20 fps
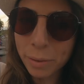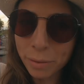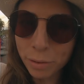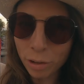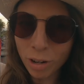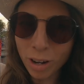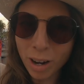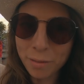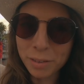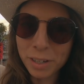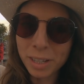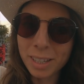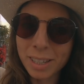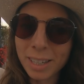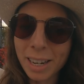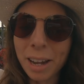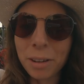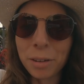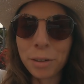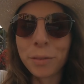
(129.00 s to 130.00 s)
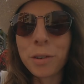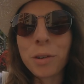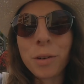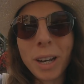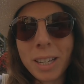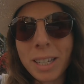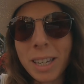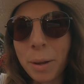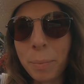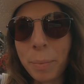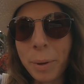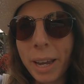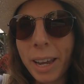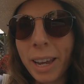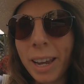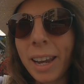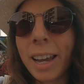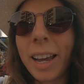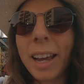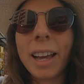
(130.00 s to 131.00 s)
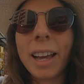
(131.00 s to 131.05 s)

we have arrived in the town of Guatapé,